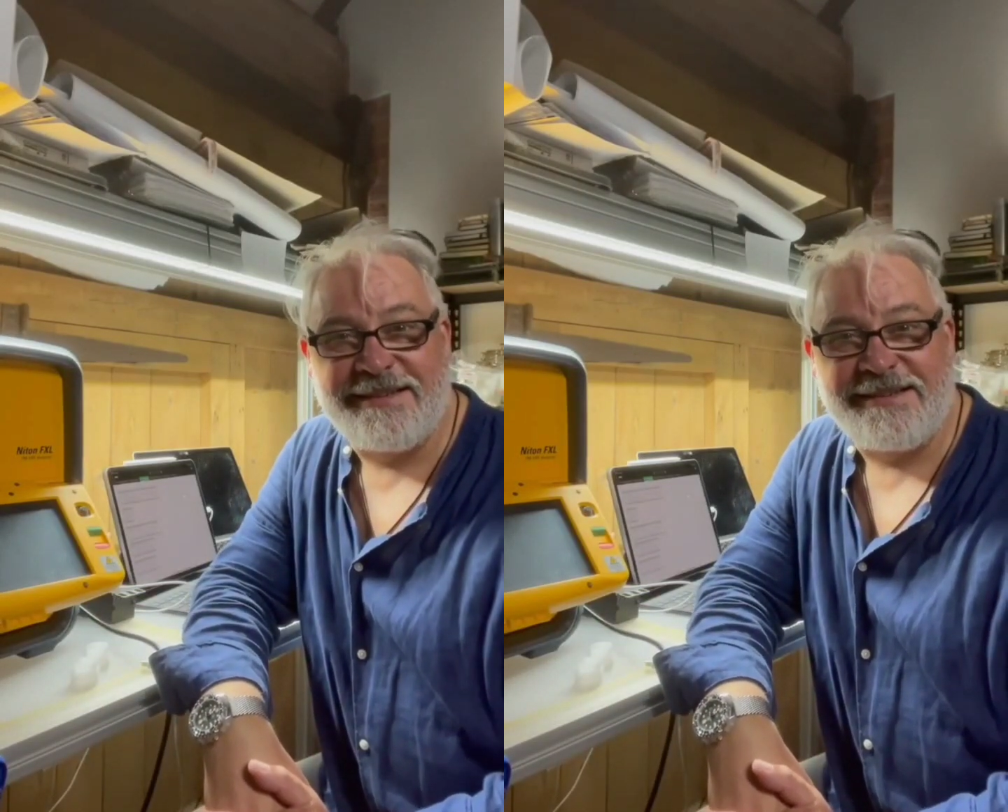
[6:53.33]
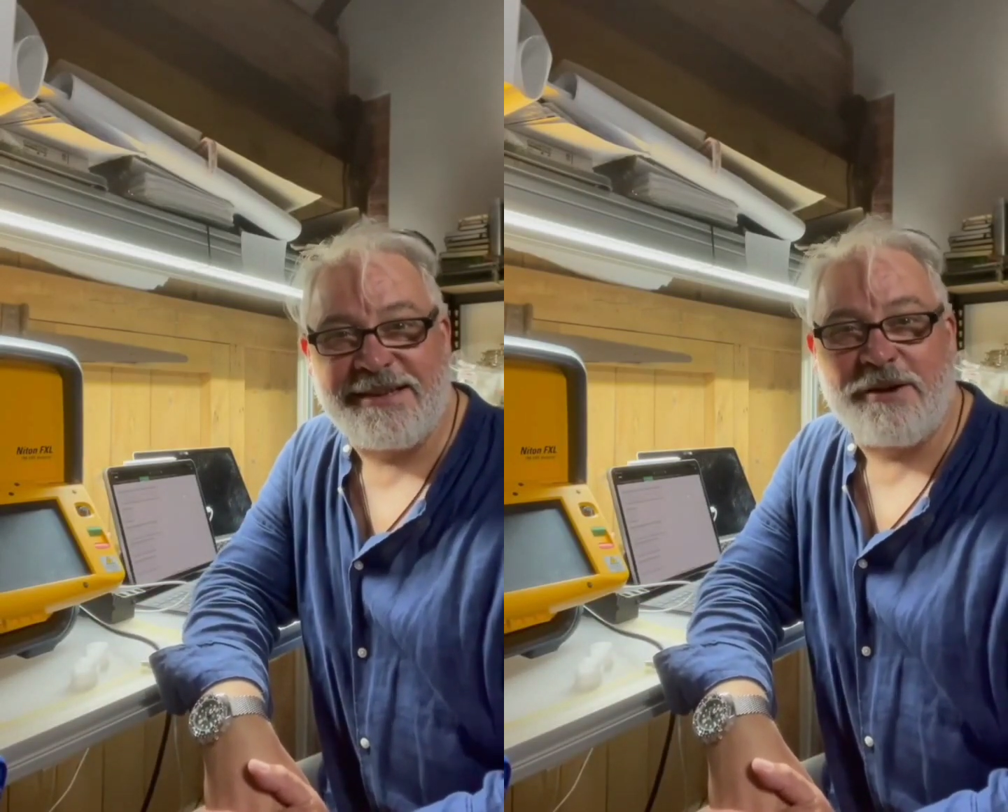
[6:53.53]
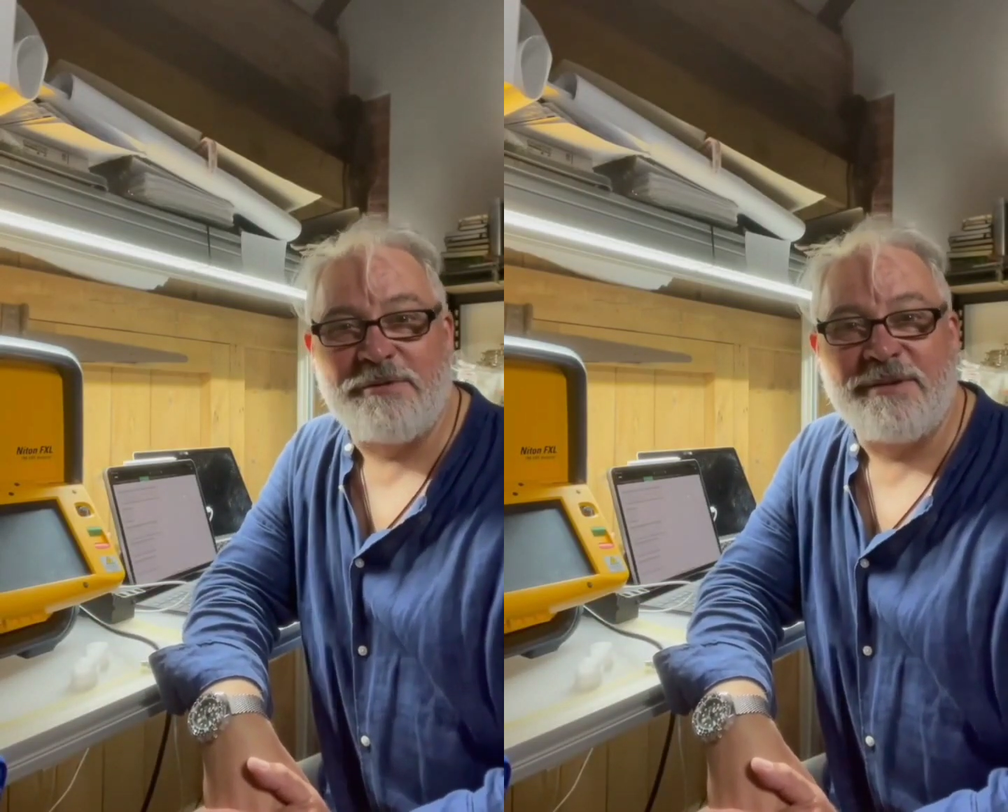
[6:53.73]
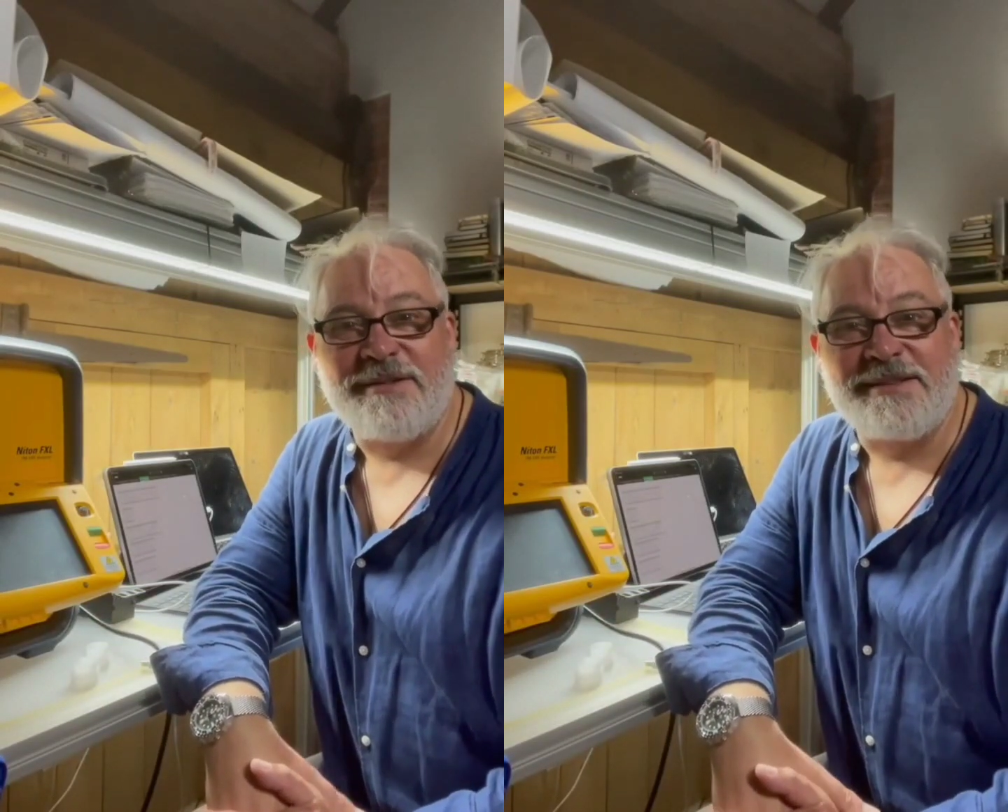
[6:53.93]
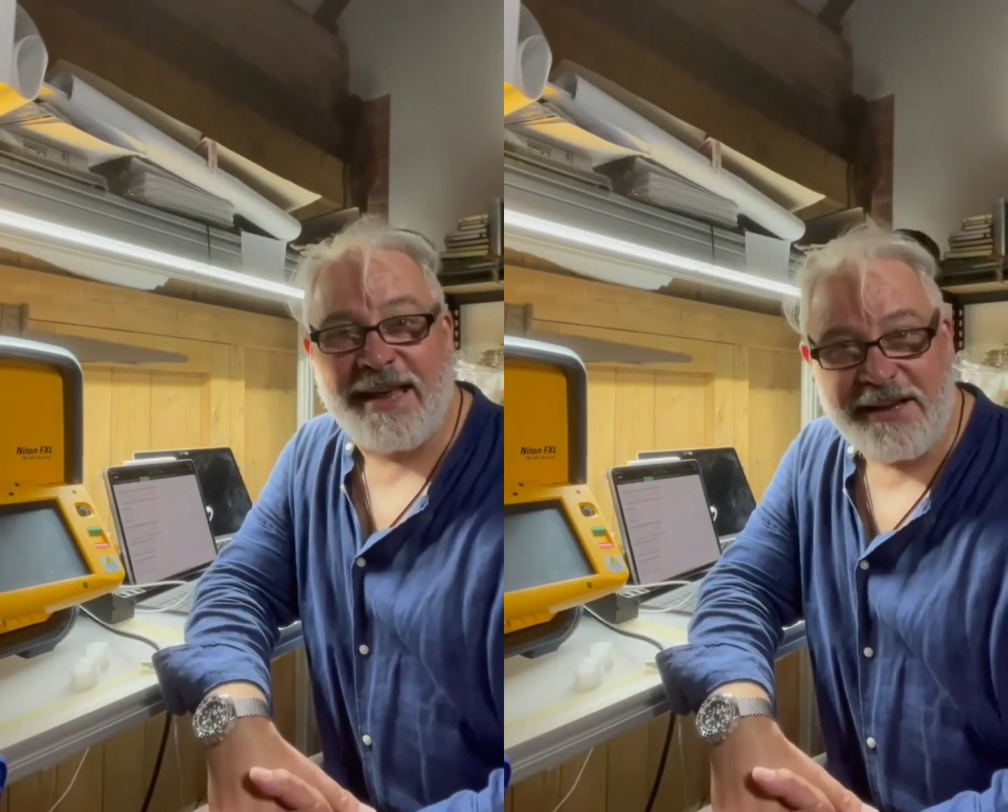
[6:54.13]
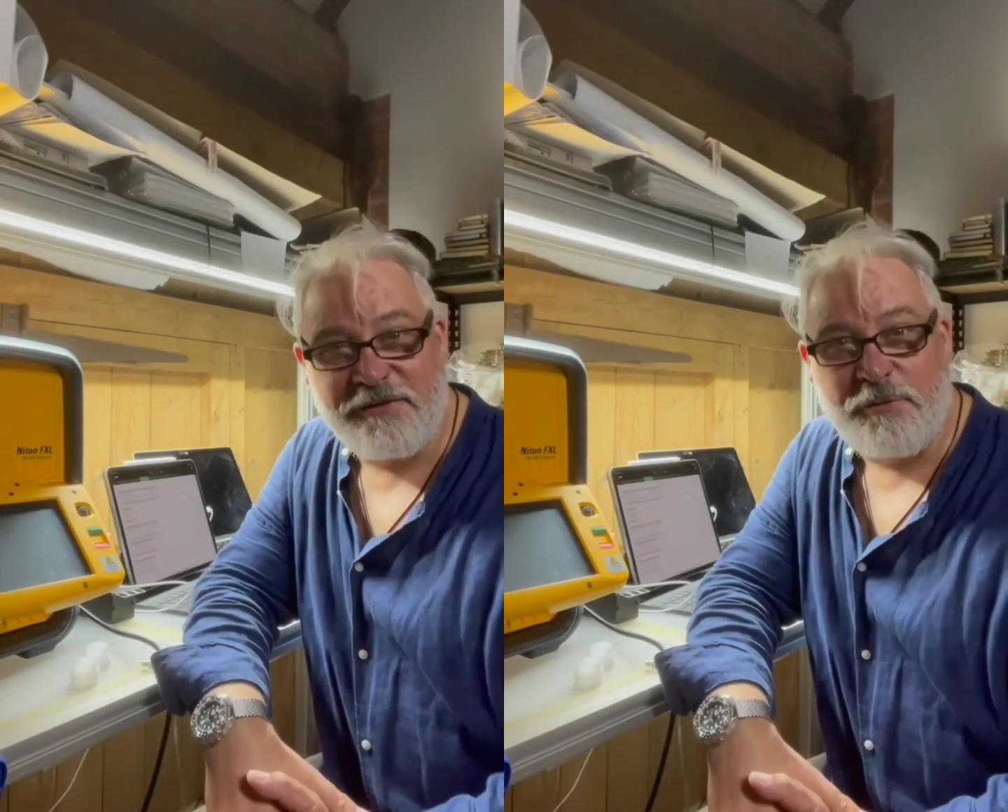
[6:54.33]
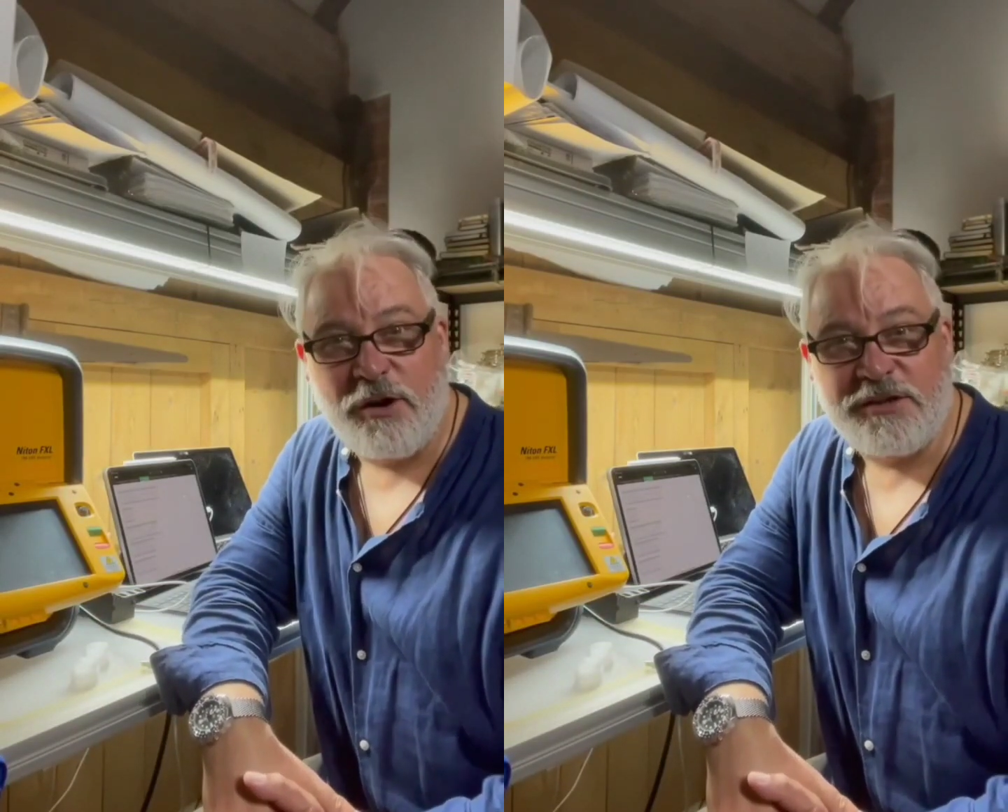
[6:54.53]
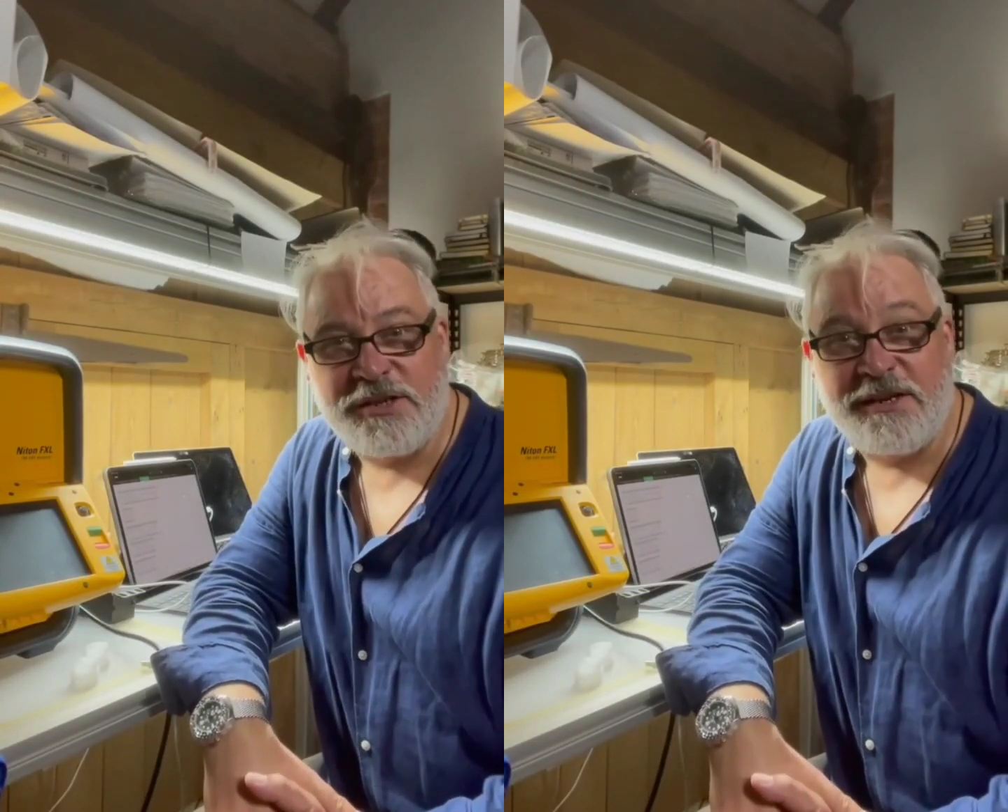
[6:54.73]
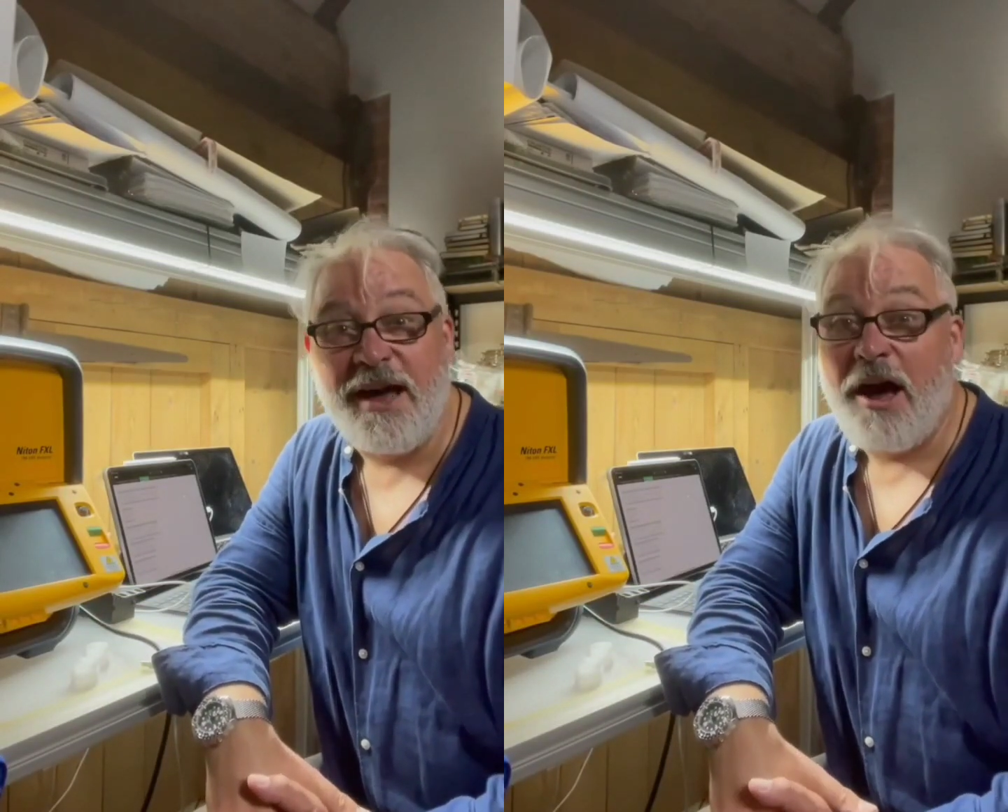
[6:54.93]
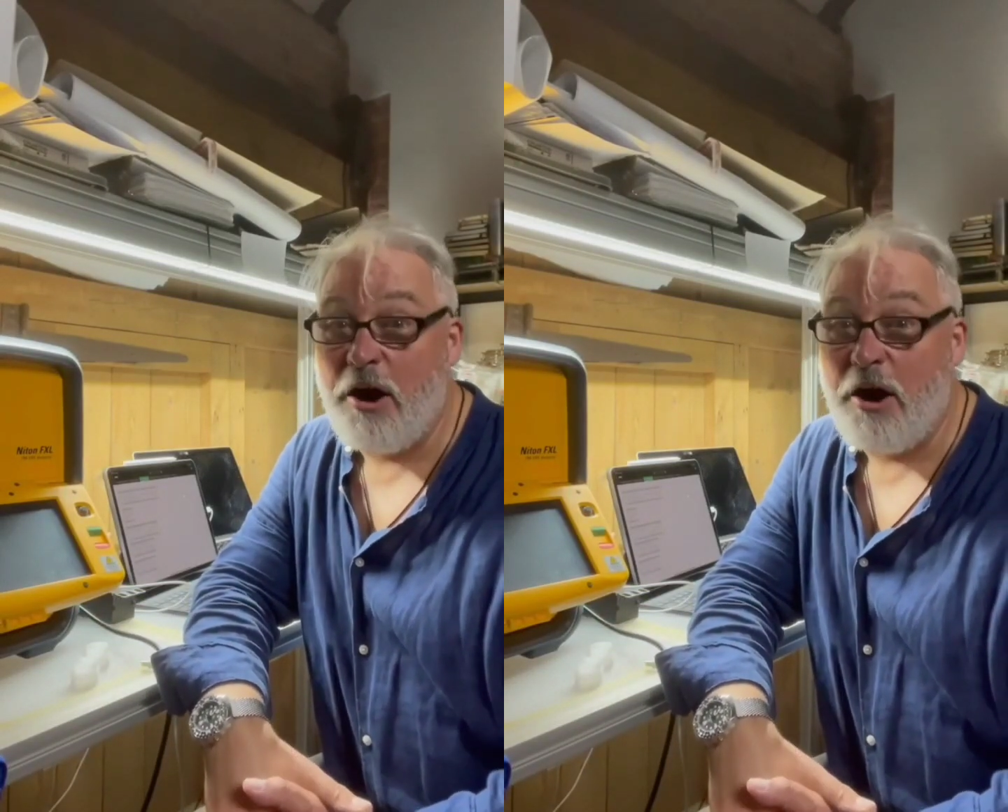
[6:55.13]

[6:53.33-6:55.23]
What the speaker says: So thanks for watching.